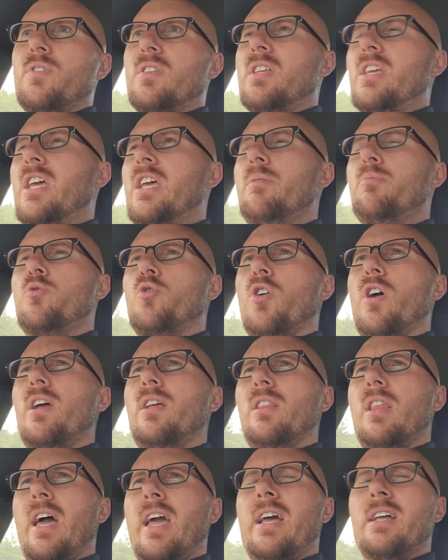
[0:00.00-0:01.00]
keep Trey
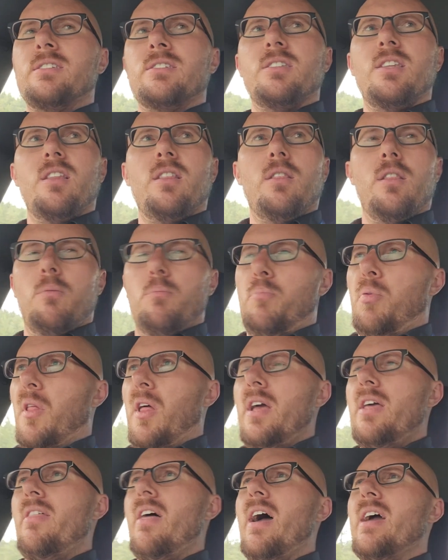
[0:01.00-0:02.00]
Lance,
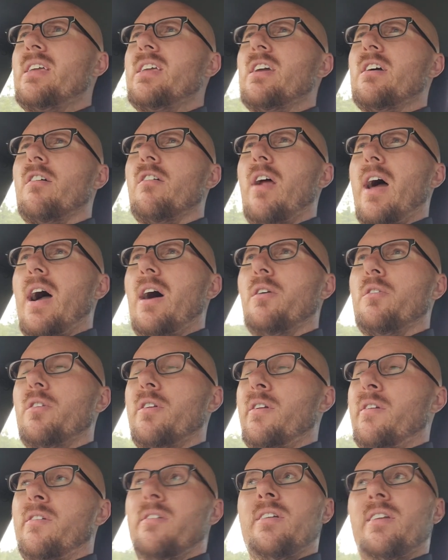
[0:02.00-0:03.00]
play that year out,
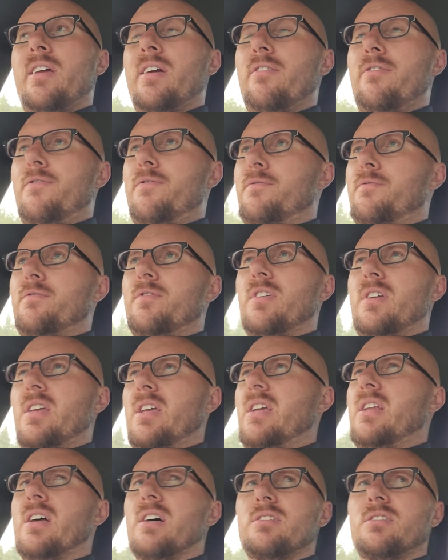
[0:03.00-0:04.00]
and if
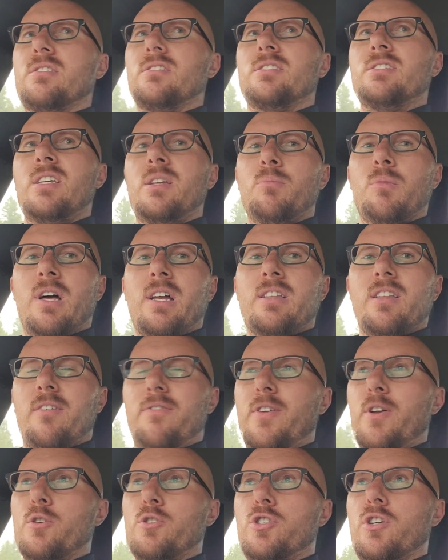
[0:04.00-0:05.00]
he doesn't seem like the
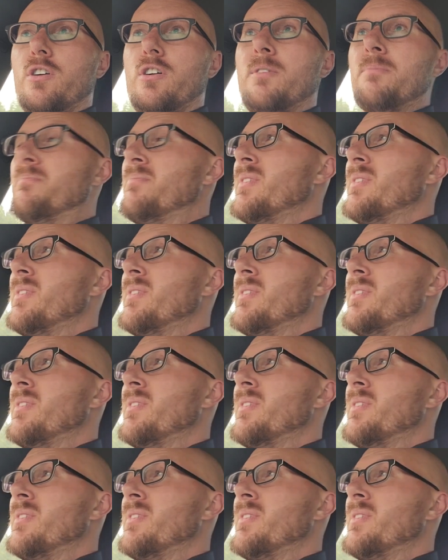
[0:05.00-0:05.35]
future,